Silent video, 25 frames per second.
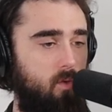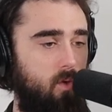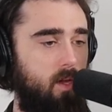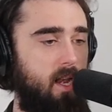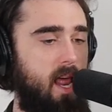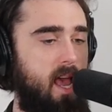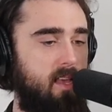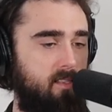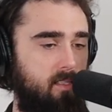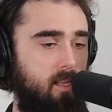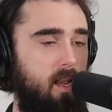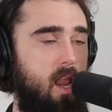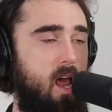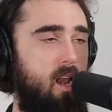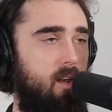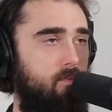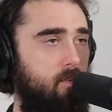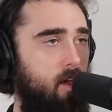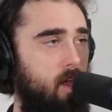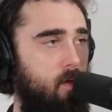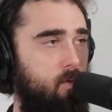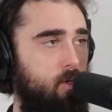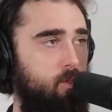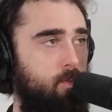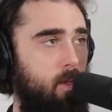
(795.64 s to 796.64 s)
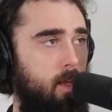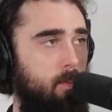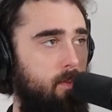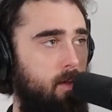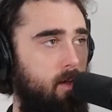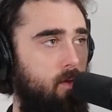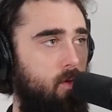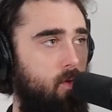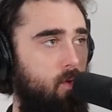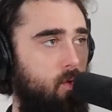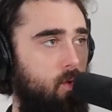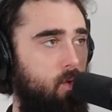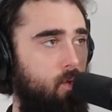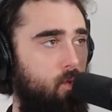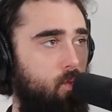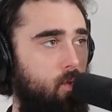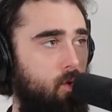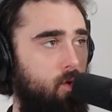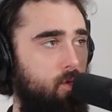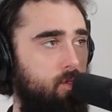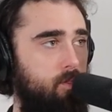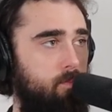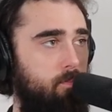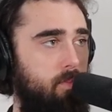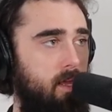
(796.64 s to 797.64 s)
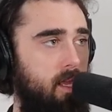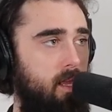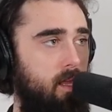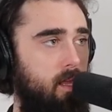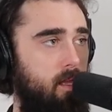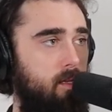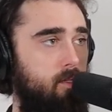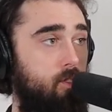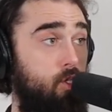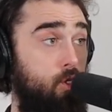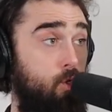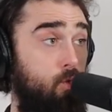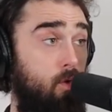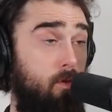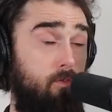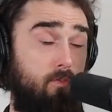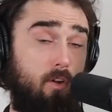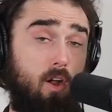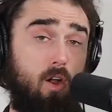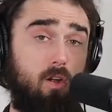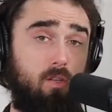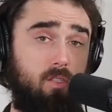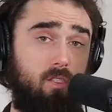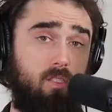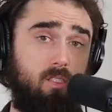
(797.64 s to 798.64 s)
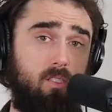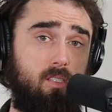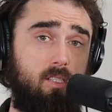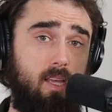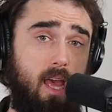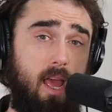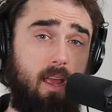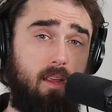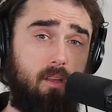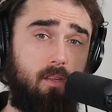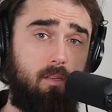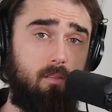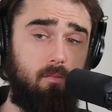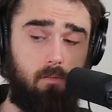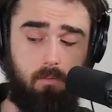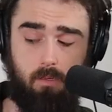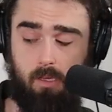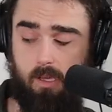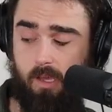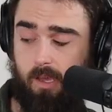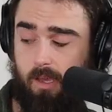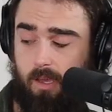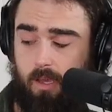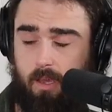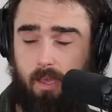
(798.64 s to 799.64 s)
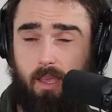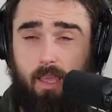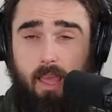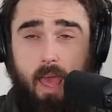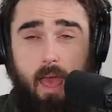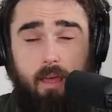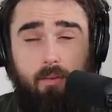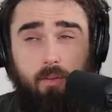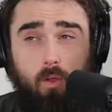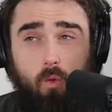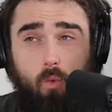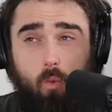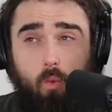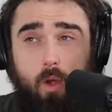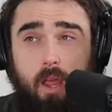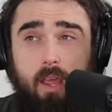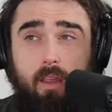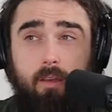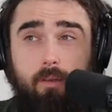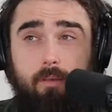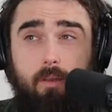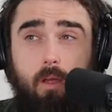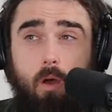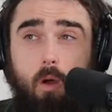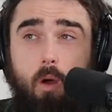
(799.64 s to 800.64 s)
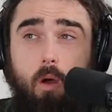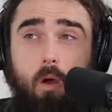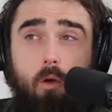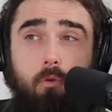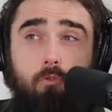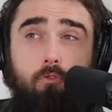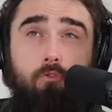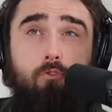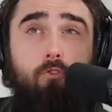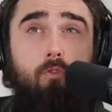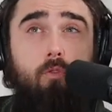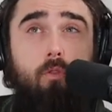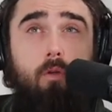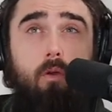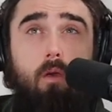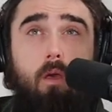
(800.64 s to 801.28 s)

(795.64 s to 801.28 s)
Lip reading: say you could ask a lot of Irish people who wouldn't be too averse to getting rid of